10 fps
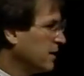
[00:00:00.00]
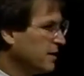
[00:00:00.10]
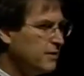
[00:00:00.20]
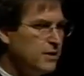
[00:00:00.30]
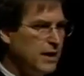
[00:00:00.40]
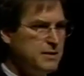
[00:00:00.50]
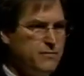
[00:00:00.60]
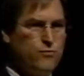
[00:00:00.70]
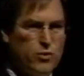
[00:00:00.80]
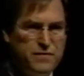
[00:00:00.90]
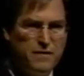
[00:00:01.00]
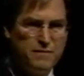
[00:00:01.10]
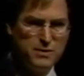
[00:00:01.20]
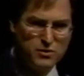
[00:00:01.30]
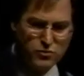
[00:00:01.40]
I think,
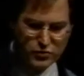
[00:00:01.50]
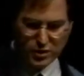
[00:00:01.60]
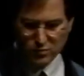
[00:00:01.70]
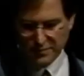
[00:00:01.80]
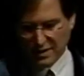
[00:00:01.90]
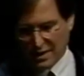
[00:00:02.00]
45 minutes or so.